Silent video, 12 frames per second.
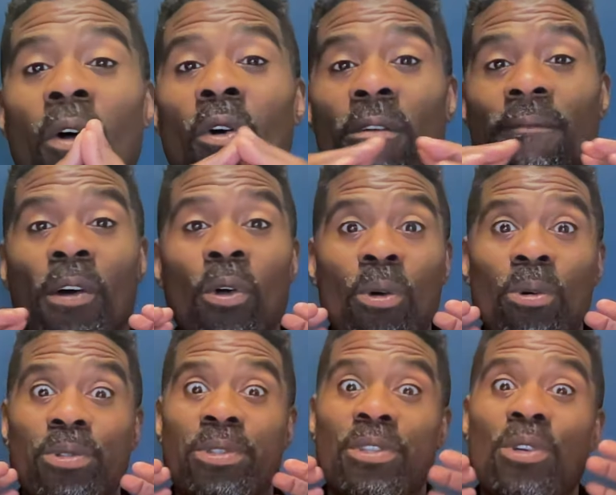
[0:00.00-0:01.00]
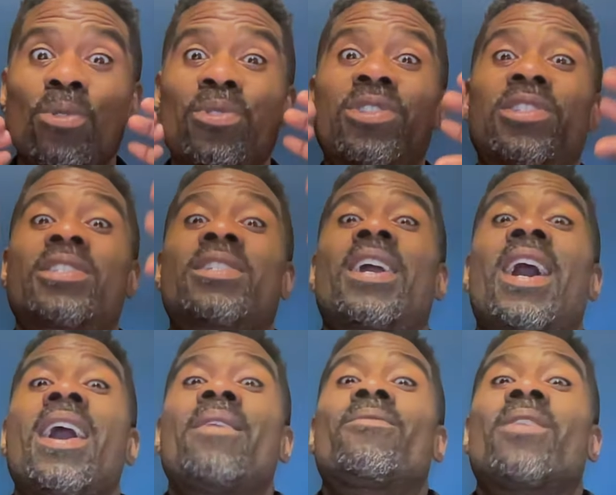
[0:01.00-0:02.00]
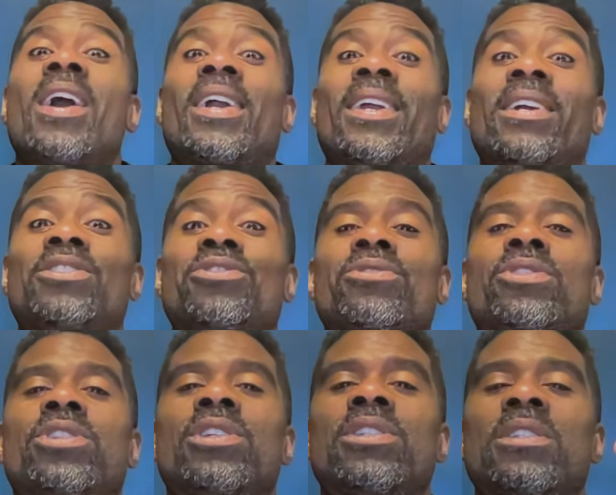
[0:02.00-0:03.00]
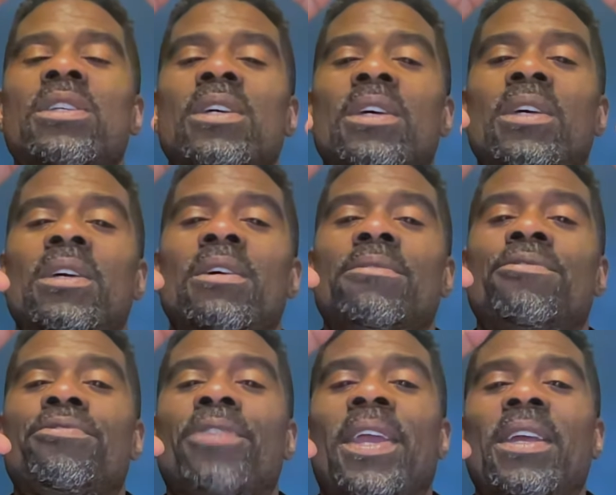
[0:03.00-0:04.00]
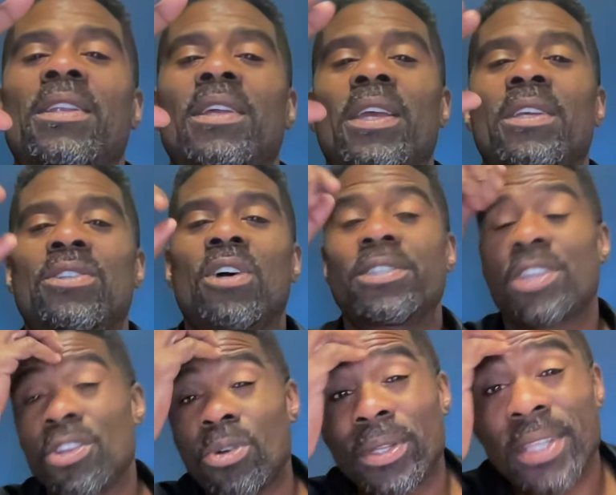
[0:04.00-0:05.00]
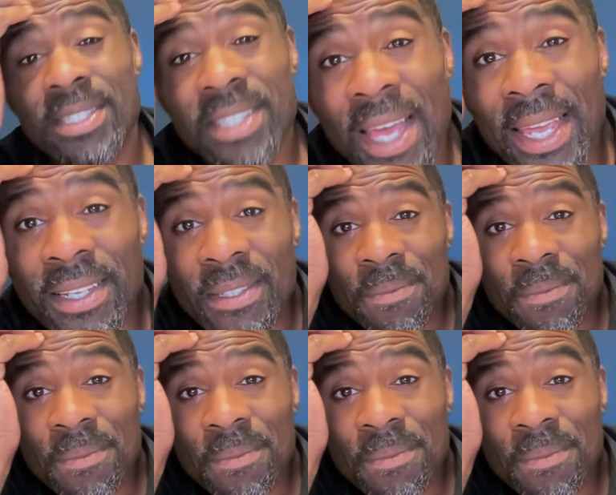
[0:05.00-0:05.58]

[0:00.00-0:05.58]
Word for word: Or vocals go skyrocket because you're just freaking exhausted. You know what that's like?